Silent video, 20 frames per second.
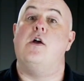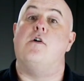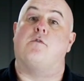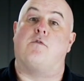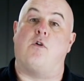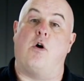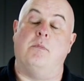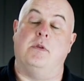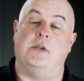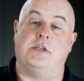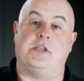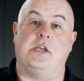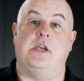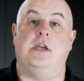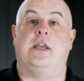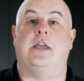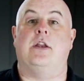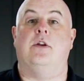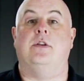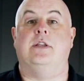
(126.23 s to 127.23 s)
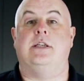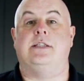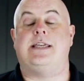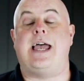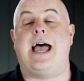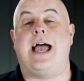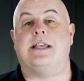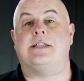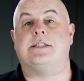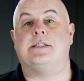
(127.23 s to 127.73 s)
from the circuit under
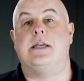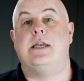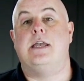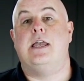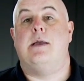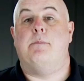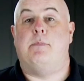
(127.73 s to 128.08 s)
test.